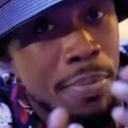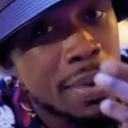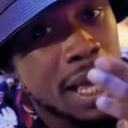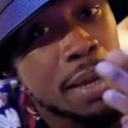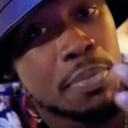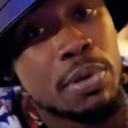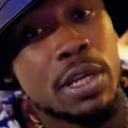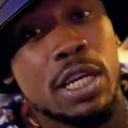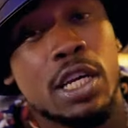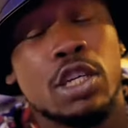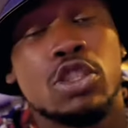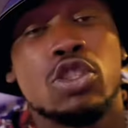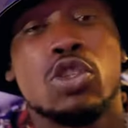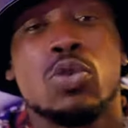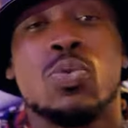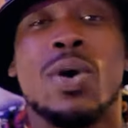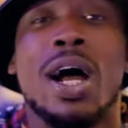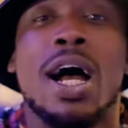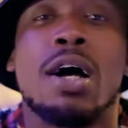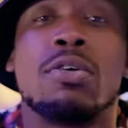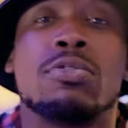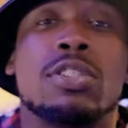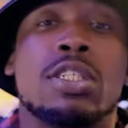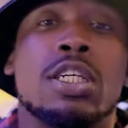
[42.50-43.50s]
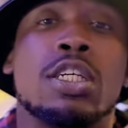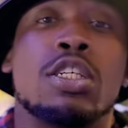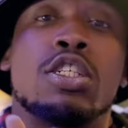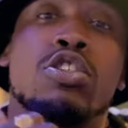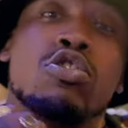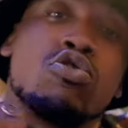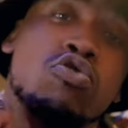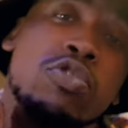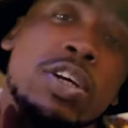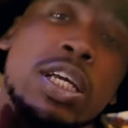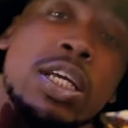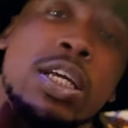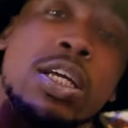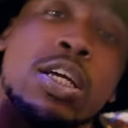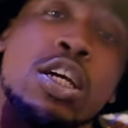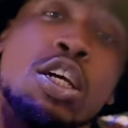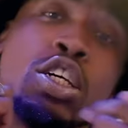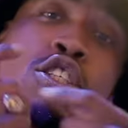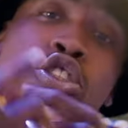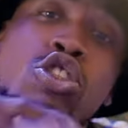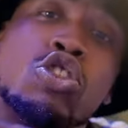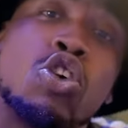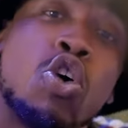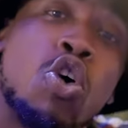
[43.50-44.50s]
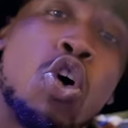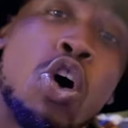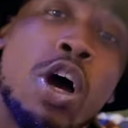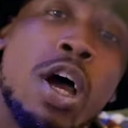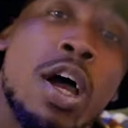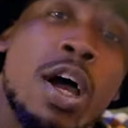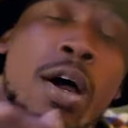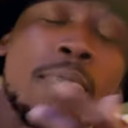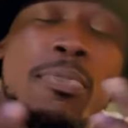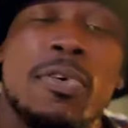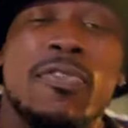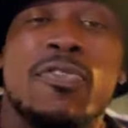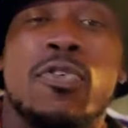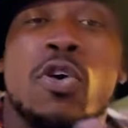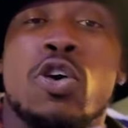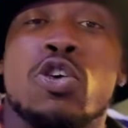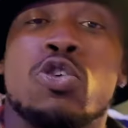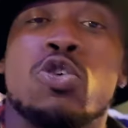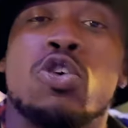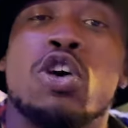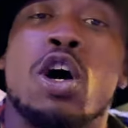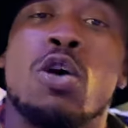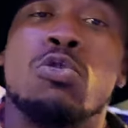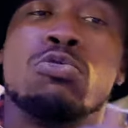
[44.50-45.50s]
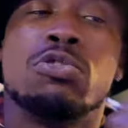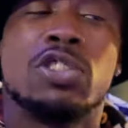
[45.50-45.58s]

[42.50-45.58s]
Maybe get you out to this re sort before you go